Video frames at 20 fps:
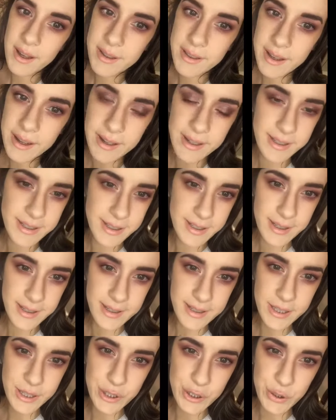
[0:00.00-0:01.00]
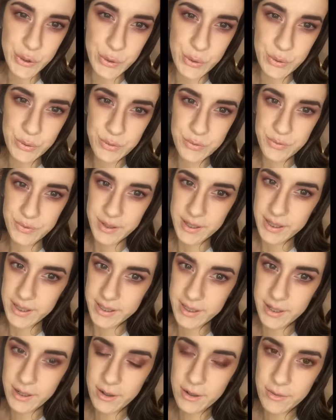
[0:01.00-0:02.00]
There, just to finish
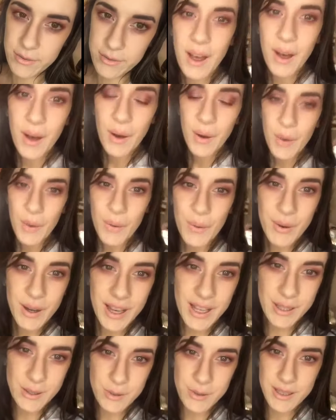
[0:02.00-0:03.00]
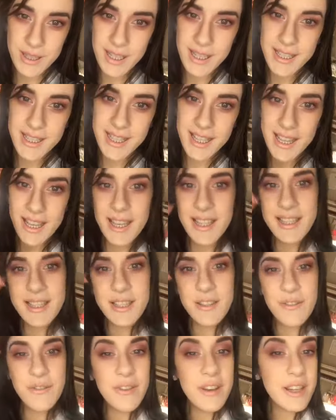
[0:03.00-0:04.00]
it off. Okay, so this is
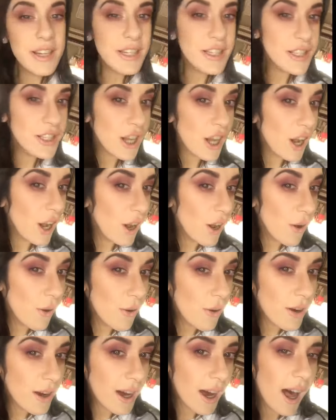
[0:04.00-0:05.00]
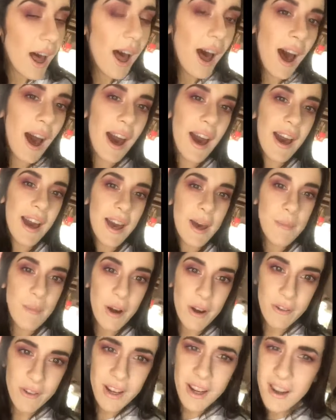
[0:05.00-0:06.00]
the finished look. I
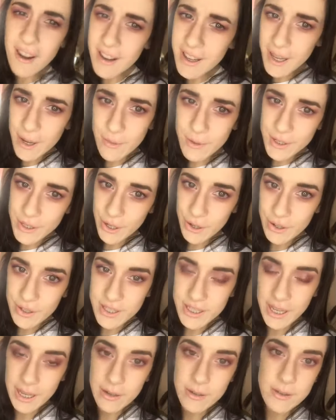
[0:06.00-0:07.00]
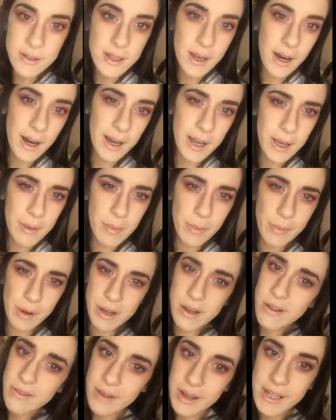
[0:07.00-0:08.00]
really like how it turned out. I'm
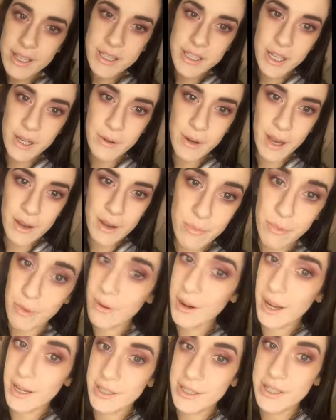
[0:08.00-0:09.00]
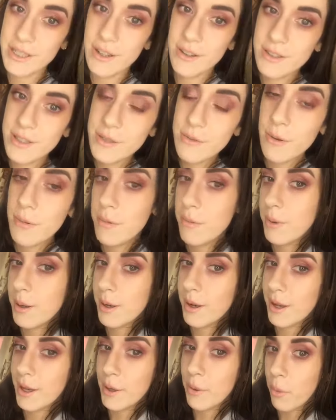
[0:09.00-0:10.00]
kind of raging now I put lashes on, so I'm a bit
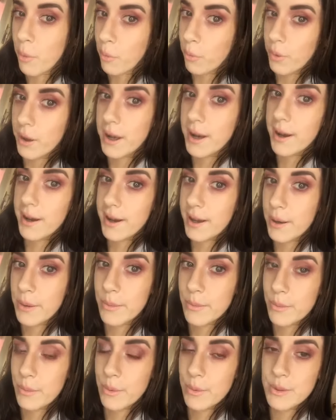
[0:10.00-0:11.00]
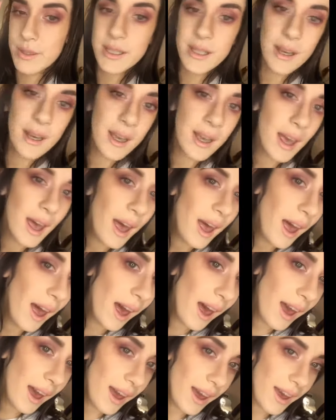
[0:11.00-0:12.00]
like, will I, won't I
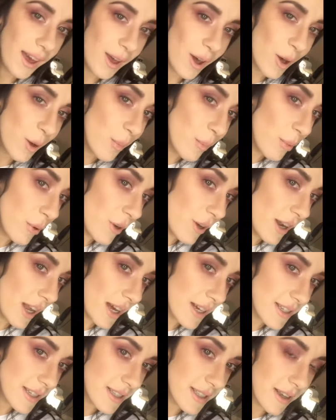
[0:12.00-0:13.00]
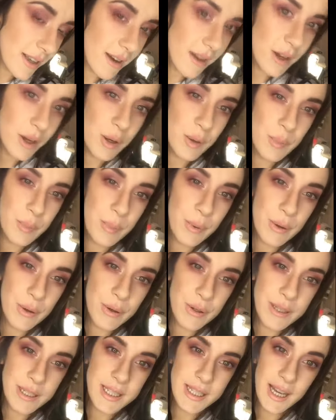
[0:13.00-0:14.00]
put lashes on,
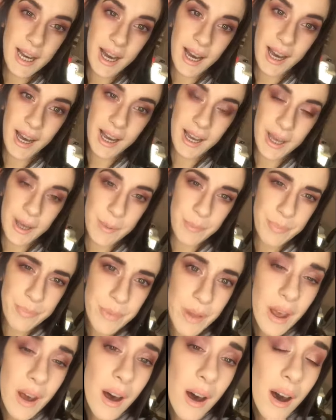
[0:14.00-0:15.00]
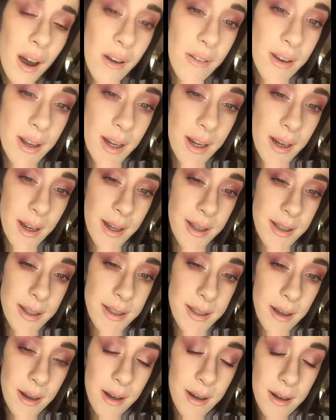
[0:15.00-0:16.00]
but I really like this
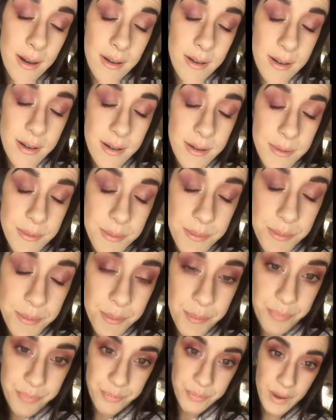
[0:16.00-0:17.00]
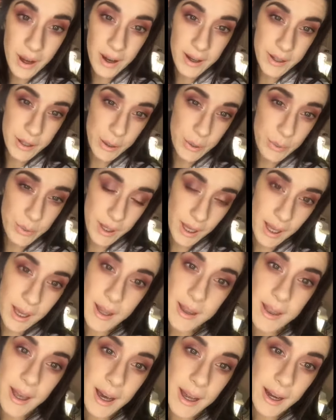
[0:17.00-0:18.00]
eye look. I do think
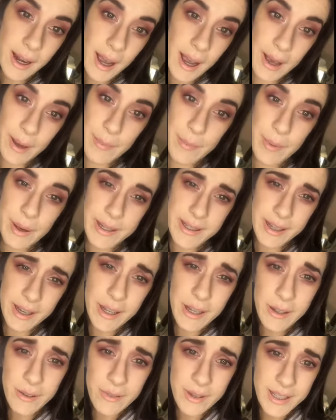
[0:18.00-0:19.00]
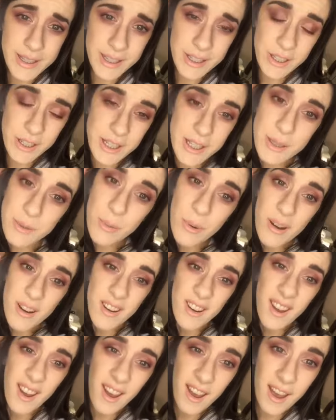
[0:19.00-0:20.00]
that it's a nice
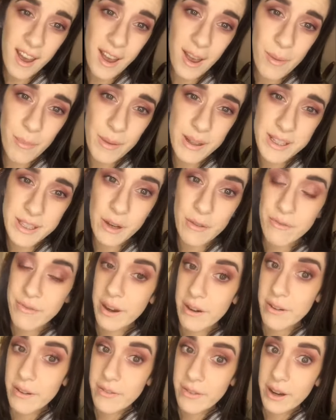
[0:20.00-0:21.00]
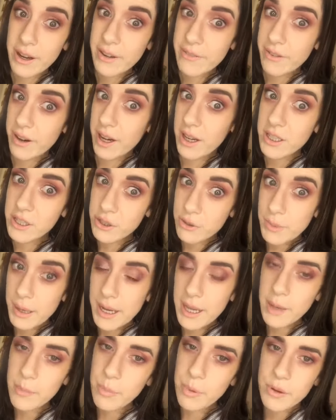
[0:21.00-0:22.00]
one. It's not very
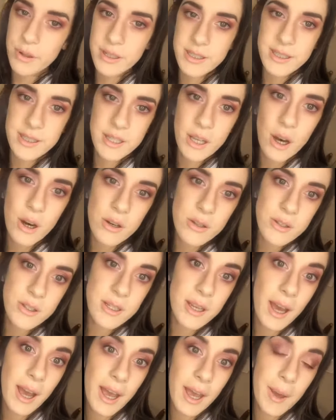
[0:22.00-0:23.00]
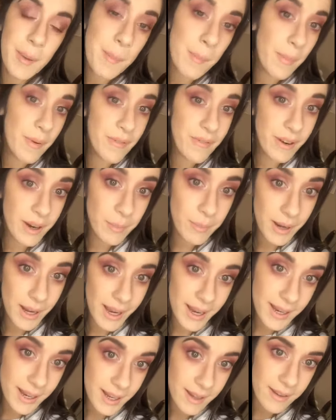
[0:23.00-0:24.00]
dramatic, but it's not very
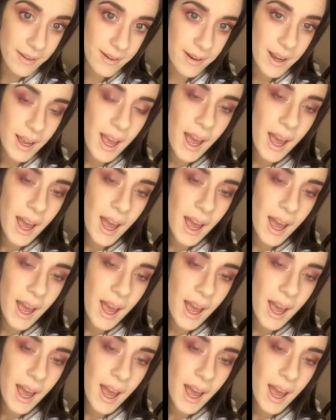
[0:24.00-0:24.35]
plain either.